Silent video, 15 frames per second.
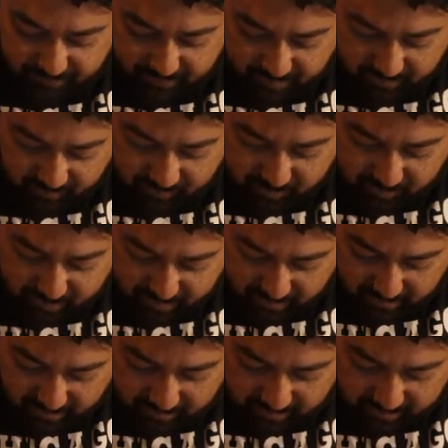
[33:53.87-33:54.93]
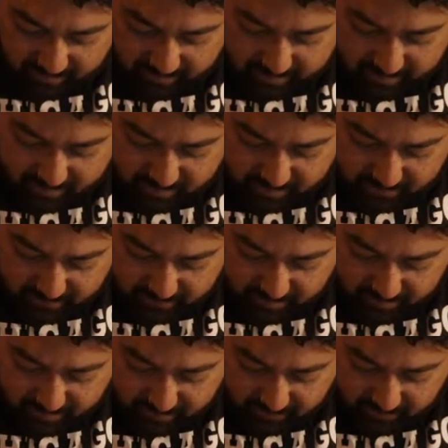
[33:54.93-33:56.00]
which would be hilarious if
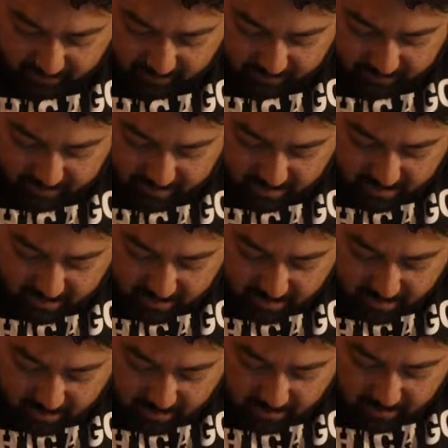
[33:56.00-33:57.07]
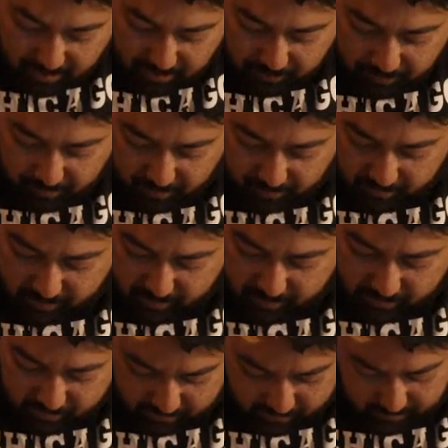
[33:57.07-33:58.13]
it was. But no, just
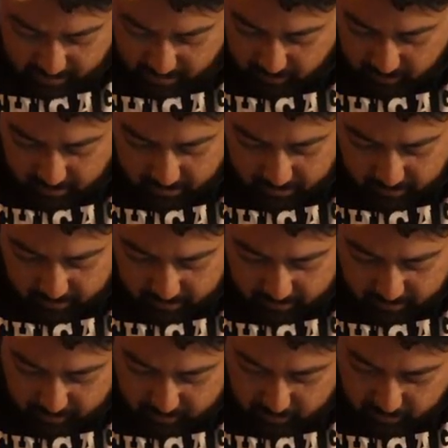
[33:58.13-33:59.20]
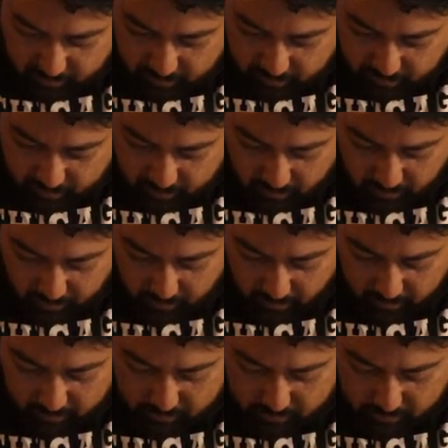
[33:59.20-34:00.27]
same thing, man. Super cool
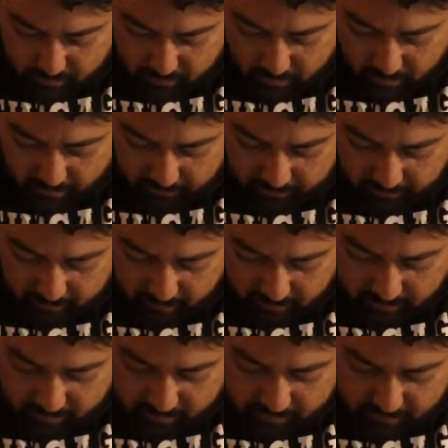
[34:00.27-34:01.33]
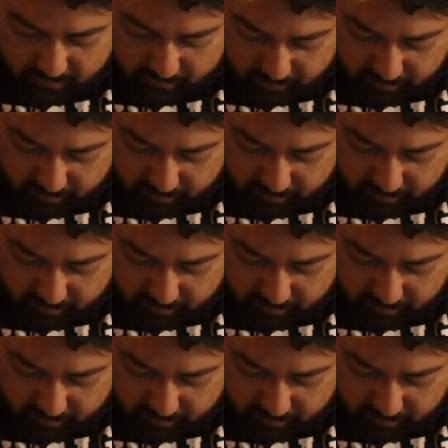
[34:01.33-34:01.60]
guys, and just super